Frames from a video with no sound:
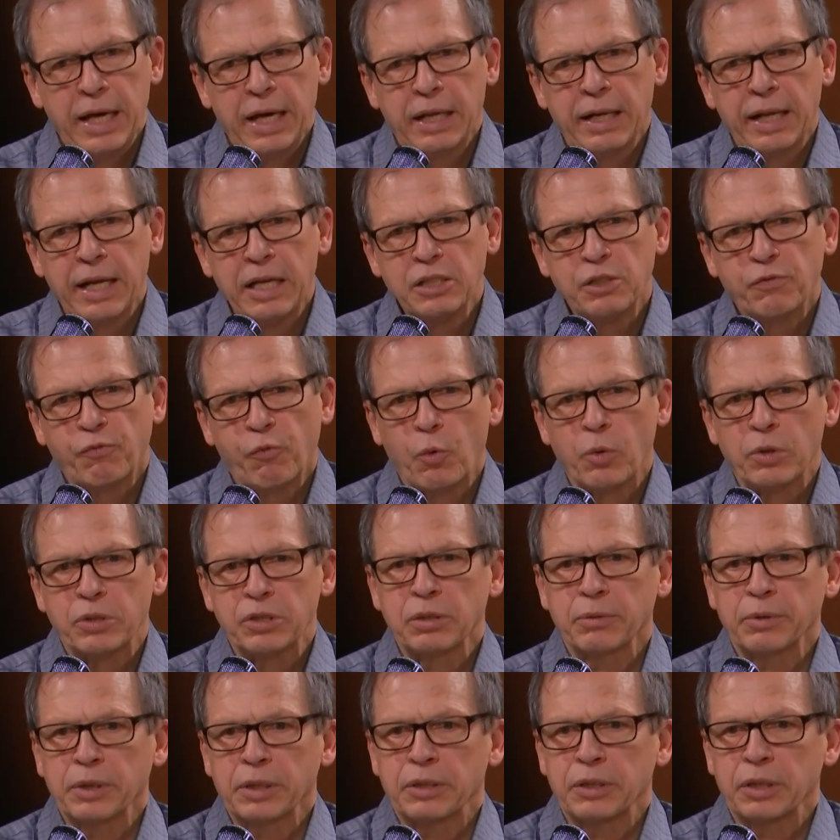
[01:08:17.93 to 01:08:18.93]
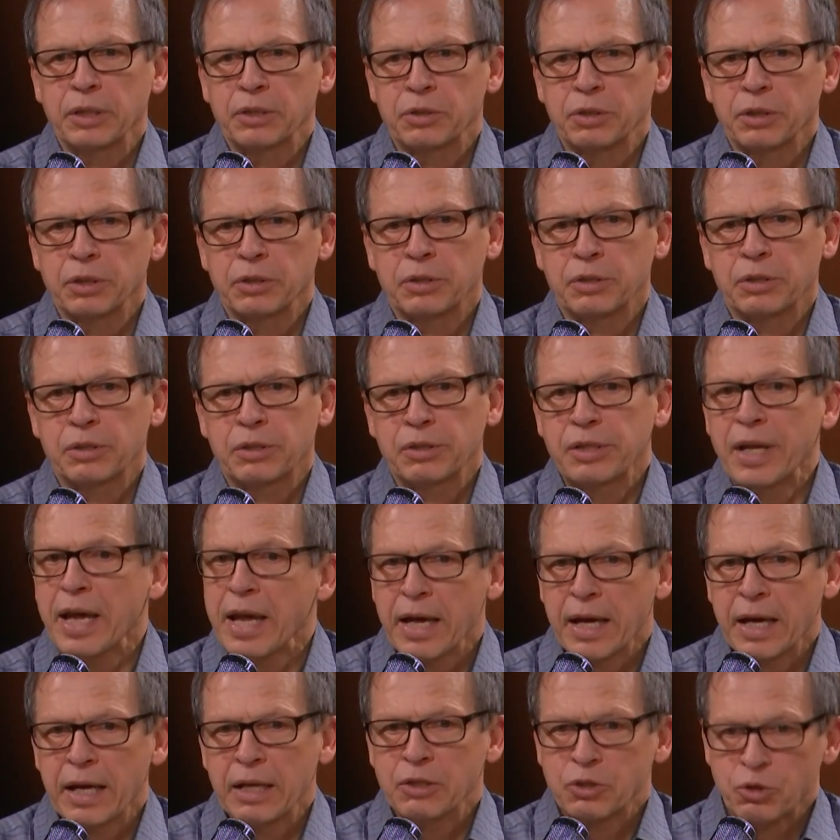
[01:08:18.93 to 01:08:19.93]
And as for it's
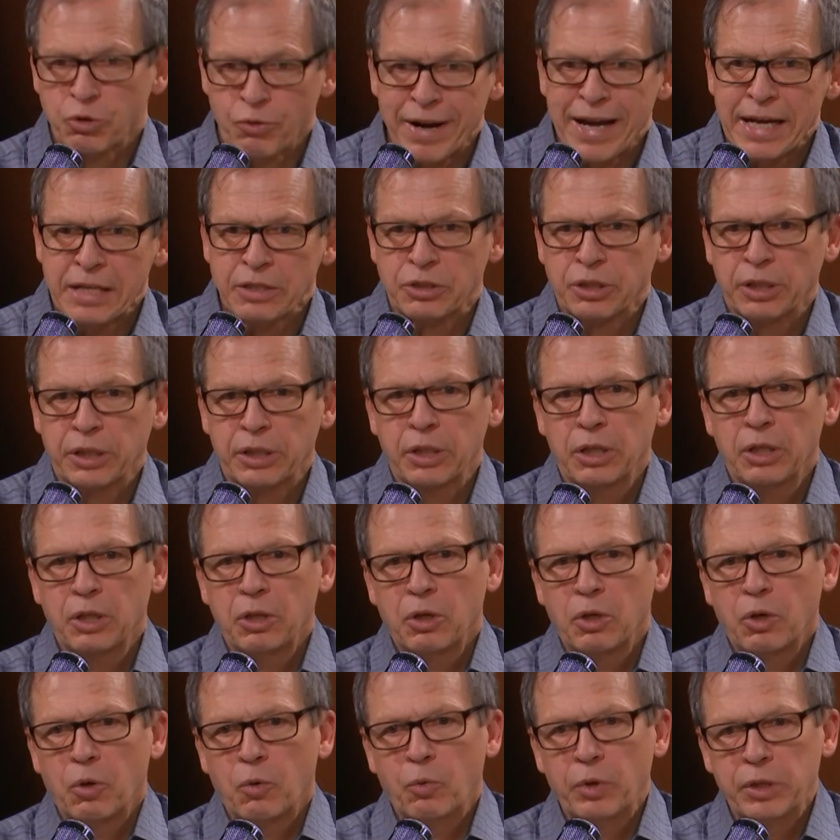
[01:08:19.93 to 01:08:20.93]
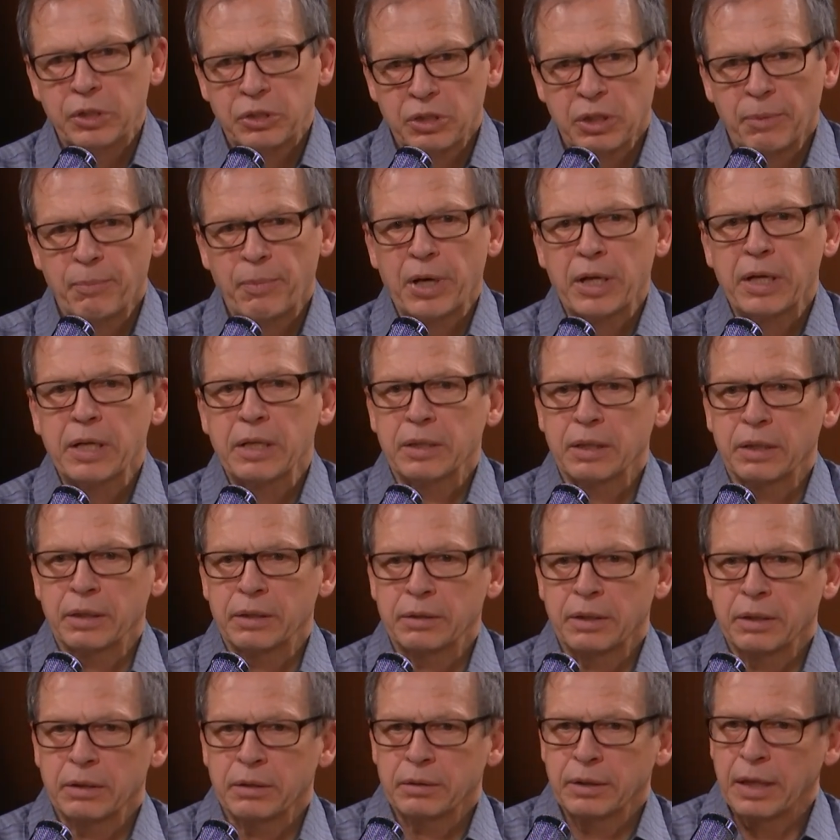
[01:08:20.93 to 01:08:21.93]
sad, tragic when somebody
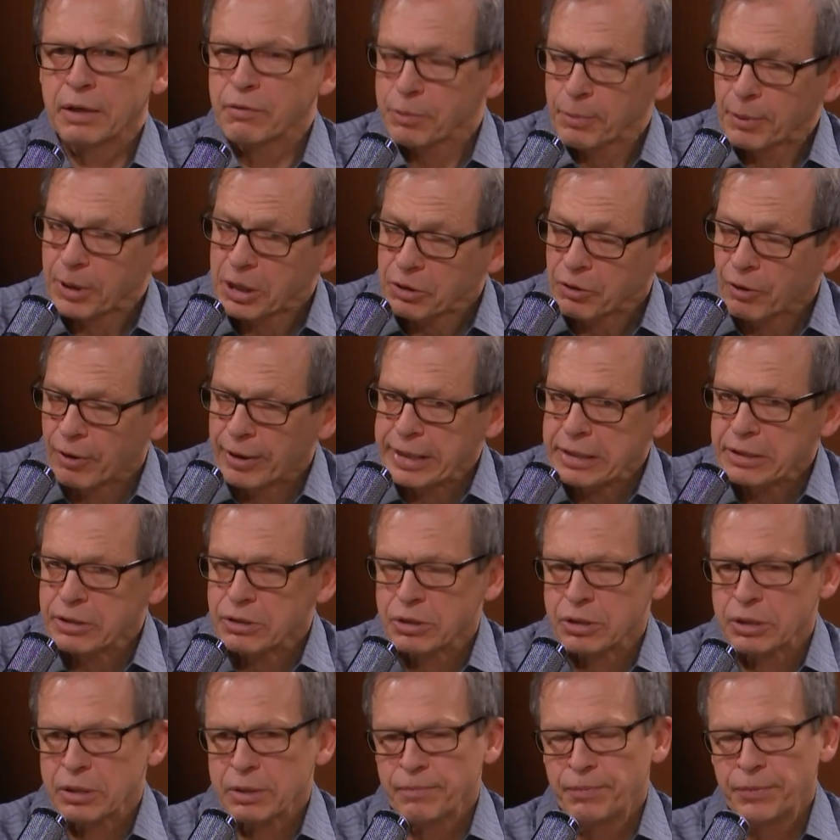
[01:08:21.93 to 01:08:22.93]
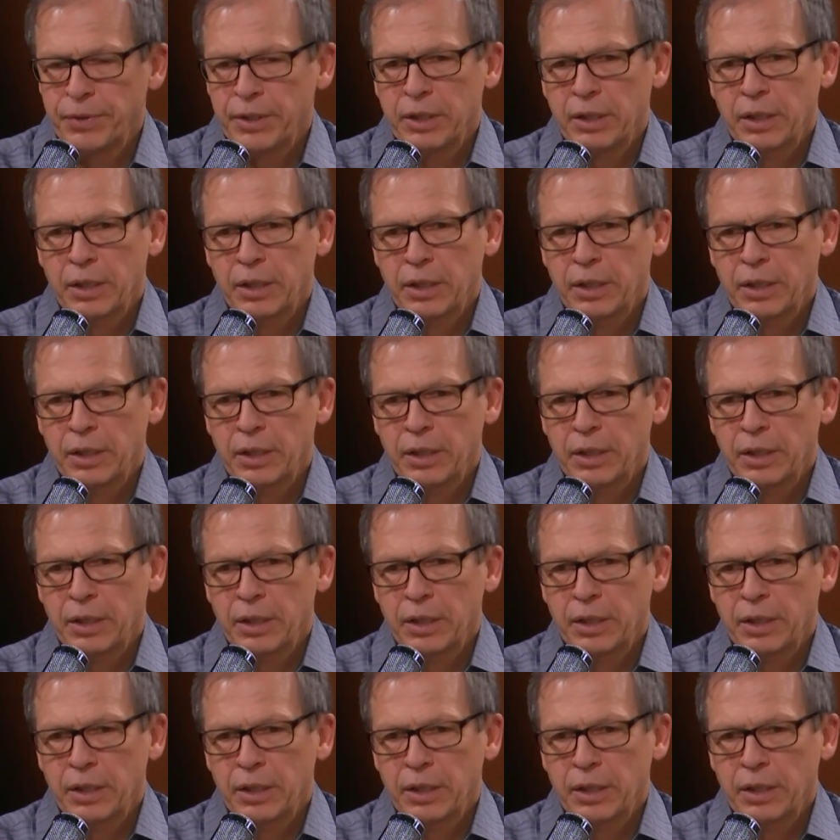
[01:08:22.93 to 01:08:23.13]
that everybody likes